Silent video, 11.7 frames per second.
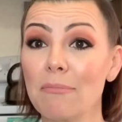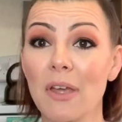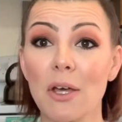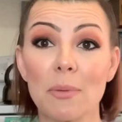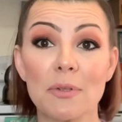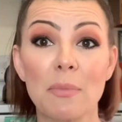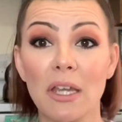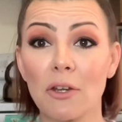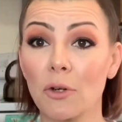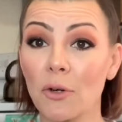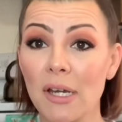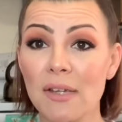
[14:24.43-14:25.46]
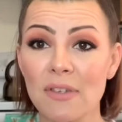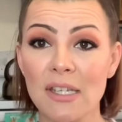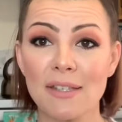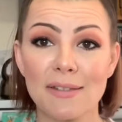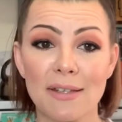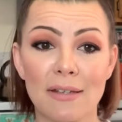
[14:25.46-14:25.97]
helps make your
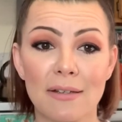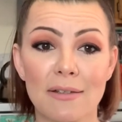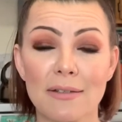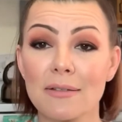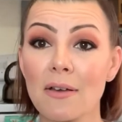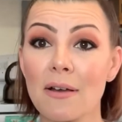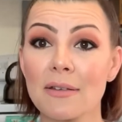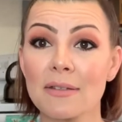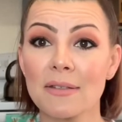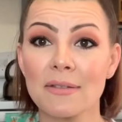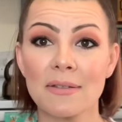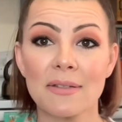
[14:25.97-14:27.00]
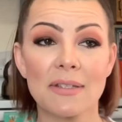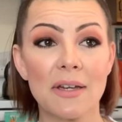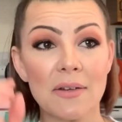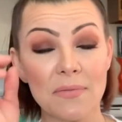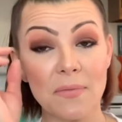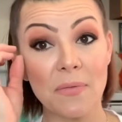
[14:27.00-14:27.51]
gravies and sauces and
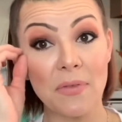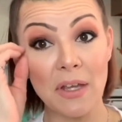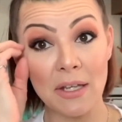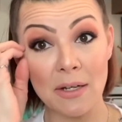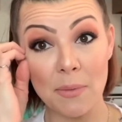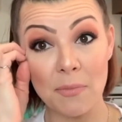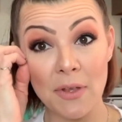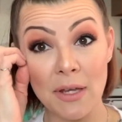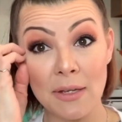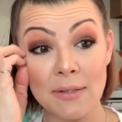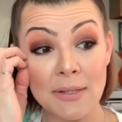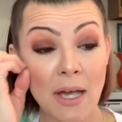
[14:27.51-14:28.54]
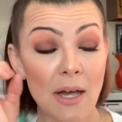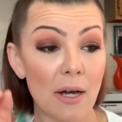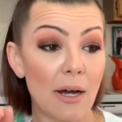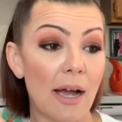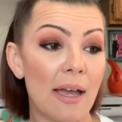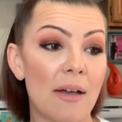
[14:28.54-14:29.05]
stuff, thicken up things.
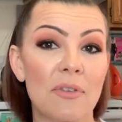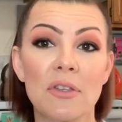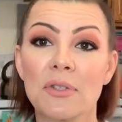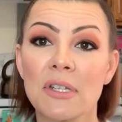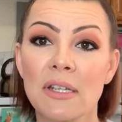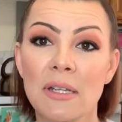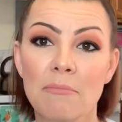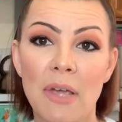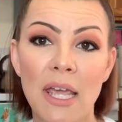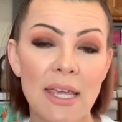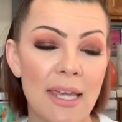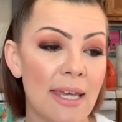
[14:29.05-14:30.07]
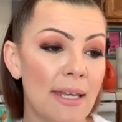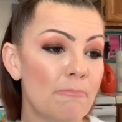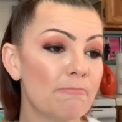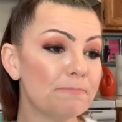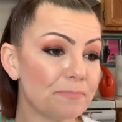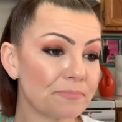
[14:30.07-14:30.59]
I have used it in baking.
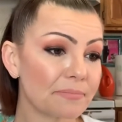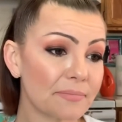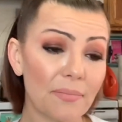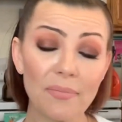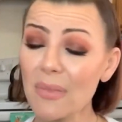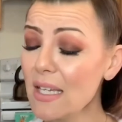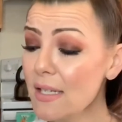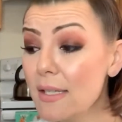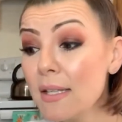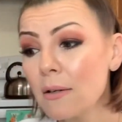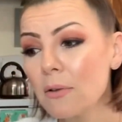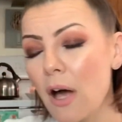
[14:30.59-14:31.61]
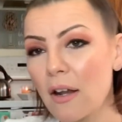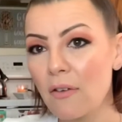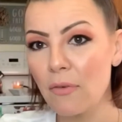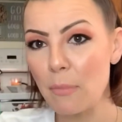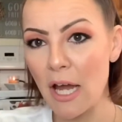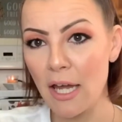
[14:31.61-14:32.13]
It's in a lot
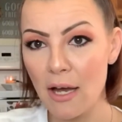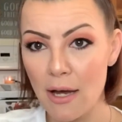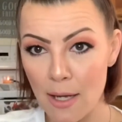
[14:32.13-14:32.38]
of my